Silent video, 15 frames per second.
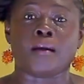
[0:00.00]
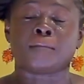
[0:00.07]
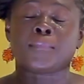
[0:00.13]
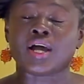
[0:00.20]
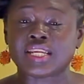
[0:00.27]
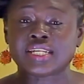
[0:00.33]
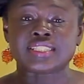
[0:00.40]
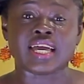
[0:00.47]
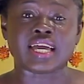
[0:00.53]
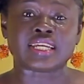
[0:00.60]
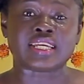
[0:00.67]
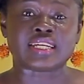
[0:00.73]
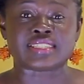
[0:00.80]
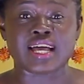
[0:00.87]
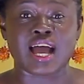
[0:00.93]

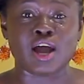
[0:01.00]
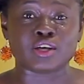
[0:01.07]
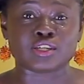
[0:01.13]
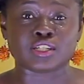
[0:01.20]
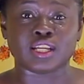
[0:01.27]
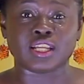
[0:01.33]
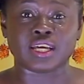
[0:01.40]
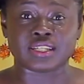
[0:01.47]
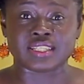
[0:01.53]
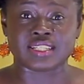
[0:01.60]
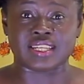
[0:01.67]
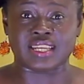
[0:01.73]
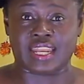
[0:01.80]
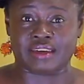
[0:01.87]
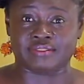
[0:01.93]
Polytechnics are also
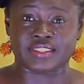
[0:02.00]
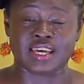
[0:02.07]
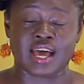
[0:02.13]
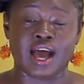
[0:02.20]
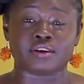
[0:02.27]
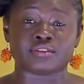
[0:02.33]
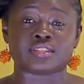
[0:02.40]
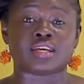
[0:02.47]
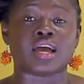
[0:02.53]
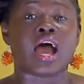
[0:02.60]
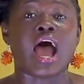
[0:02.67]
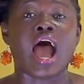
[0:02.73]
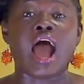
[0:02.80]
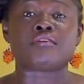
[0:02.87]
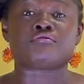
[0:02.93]
left out.
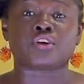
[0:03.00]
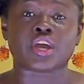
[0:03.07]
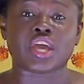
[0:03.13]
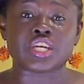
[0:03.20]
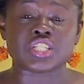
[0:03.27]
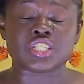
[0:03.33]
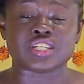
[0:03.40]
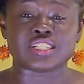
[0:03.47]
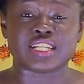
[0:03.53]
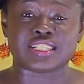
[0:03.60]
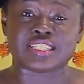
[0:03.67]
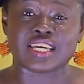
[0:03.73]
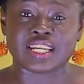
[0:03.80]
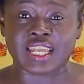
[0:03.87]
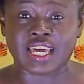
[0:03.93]
Our vocational and
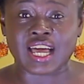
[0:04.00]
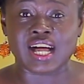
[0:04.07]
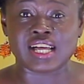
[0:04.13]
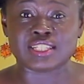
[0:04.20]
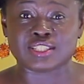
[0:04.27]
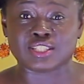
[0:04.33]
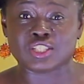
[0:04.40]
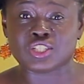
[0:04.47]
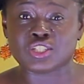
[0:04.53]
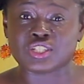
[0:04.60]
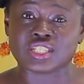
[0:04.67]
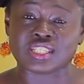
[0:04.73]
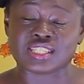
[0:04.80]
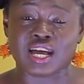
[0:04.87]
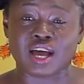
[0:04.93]
technical
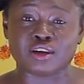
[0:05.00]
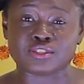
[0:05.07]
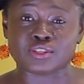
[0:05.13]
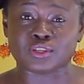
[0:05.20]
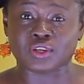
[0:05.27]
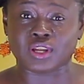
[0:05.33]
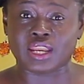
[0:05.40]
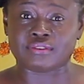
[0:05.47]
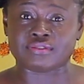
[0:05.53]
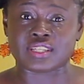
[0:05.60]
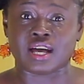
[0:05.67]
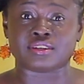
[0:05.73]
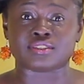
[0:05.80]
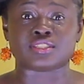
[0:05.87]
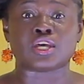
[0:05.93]
institutions are also not left
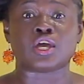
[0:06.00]
out.